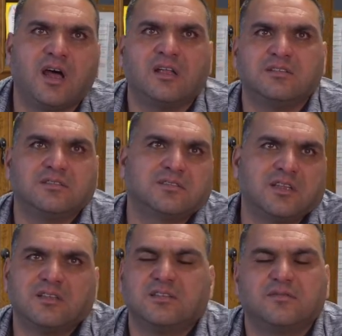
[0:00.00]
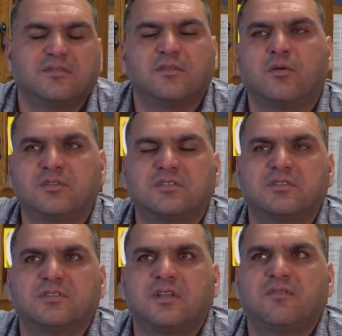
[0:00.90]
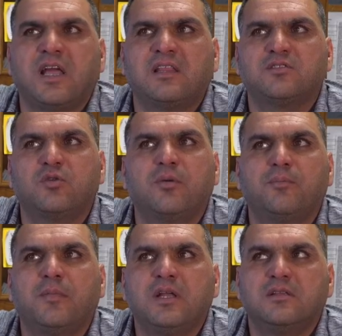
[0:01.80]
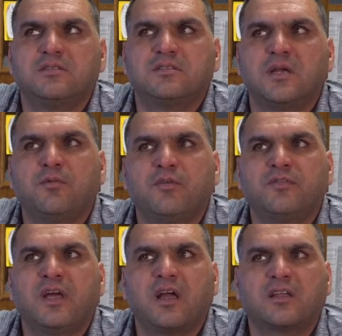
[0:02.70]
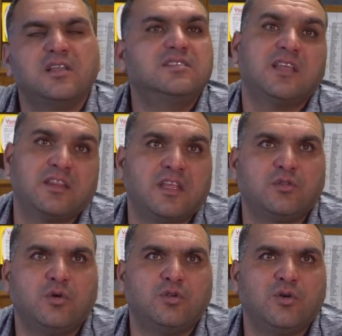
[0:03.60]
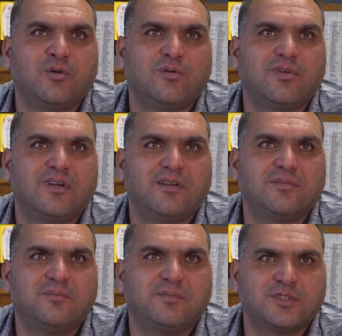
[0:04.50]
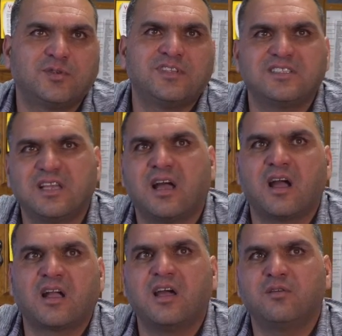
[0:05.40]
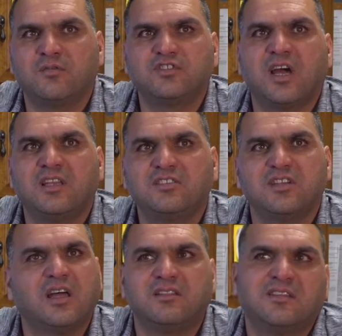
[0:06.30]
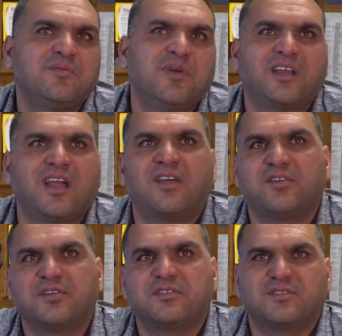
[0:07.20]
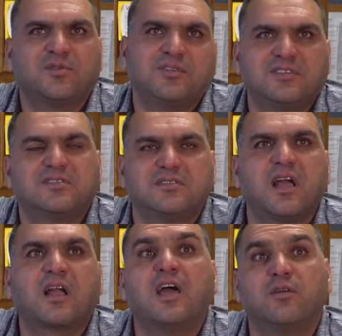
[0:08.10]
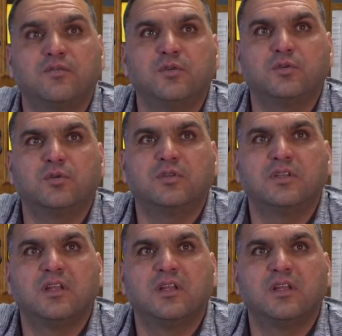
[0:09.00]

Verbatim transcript: and get, or stuff like that. So some of the kids that they don't know. Mm-hmm. So this is a kind of challenge, and they marry others, so it's a kind of not good.